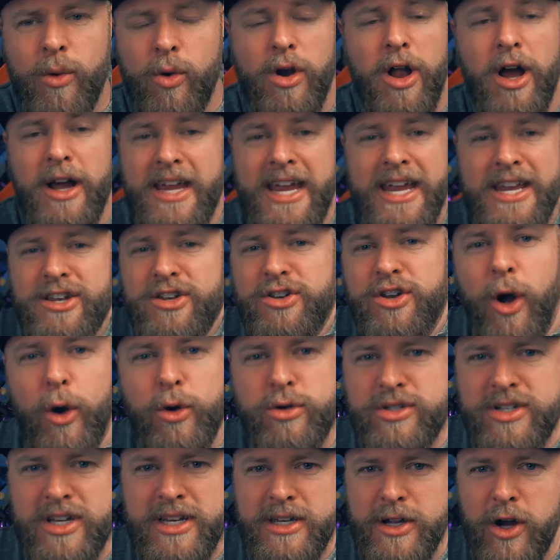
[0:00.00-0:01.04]
we're not getting
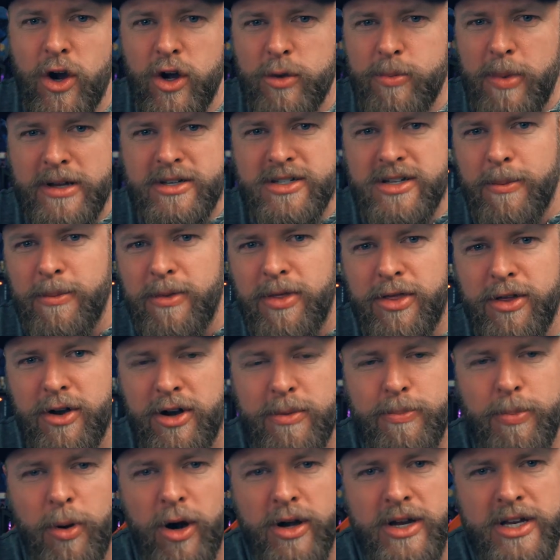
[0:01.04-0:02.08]
do-si-do'd by some
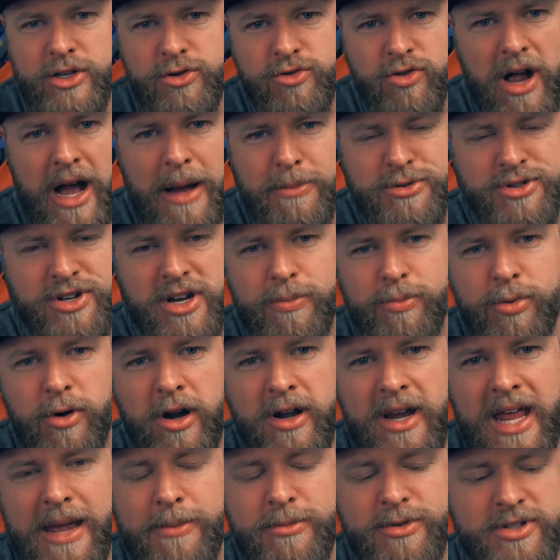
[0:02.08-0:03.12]
third-party dropshipper
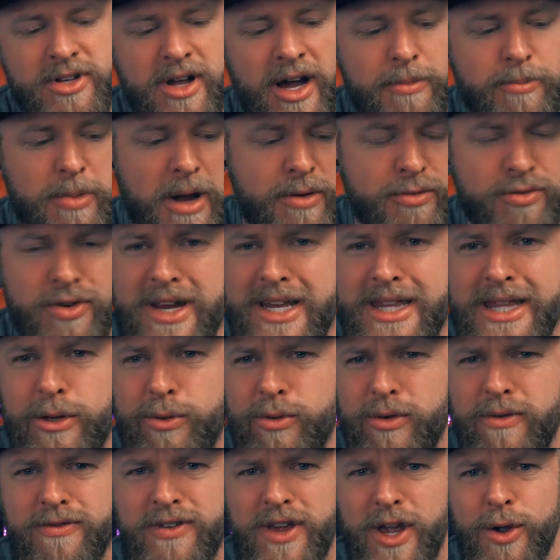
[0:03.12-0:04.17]
on Amazon by reading the
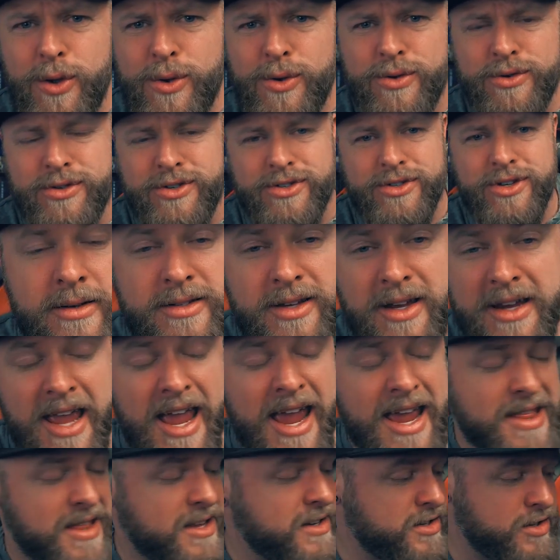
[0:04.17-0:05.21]
reviews. It's like,
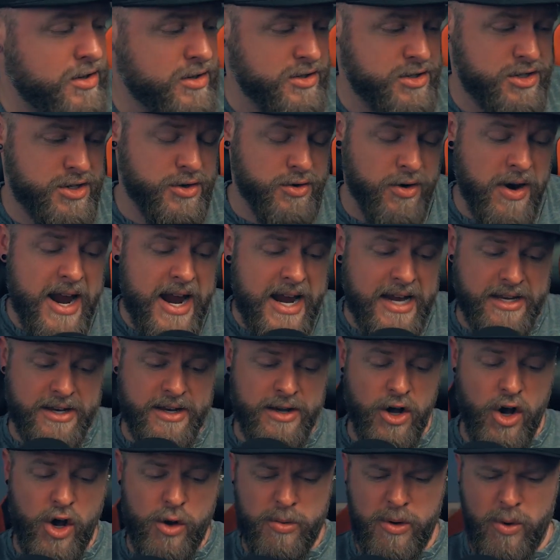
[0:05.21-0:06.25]
hey, this looks great, you
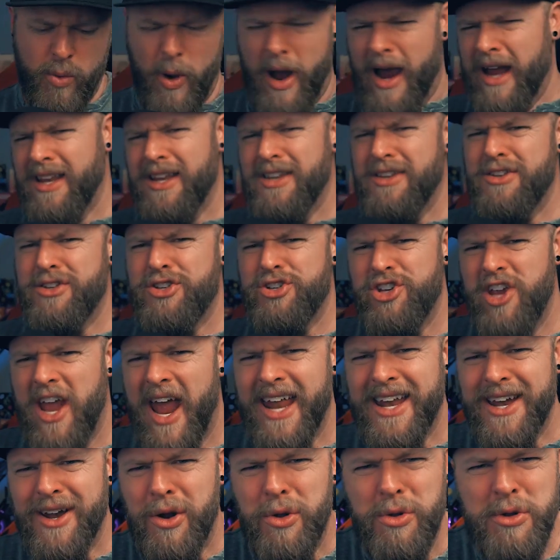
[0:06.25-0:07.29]
know, but why did
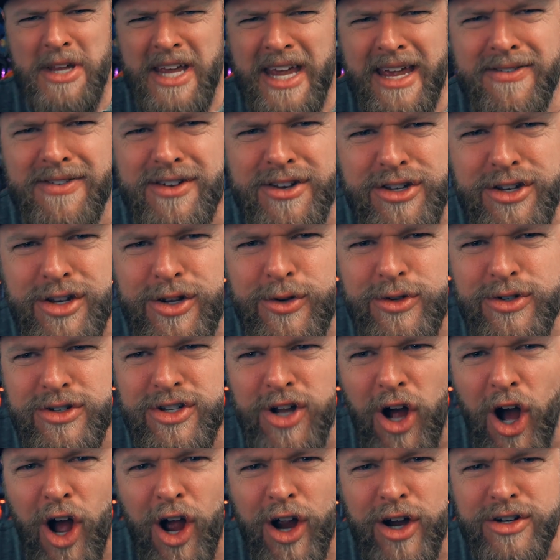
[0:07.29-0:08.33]
Janet only give it 2
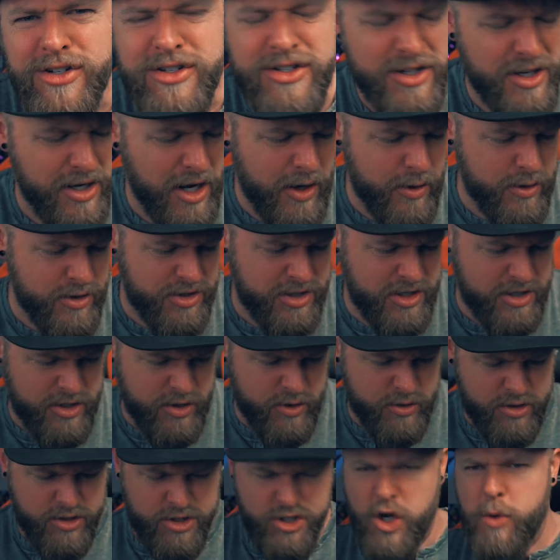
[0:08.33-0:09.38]
stars? You know, is she
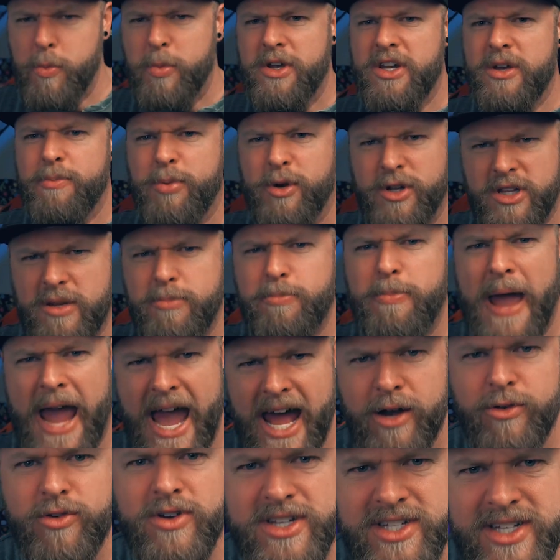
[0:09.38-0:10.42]
too stupid to put the
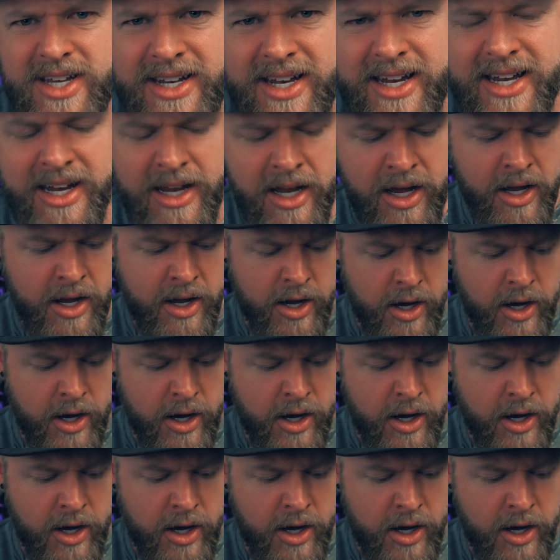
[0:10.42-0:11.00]
batteries in it?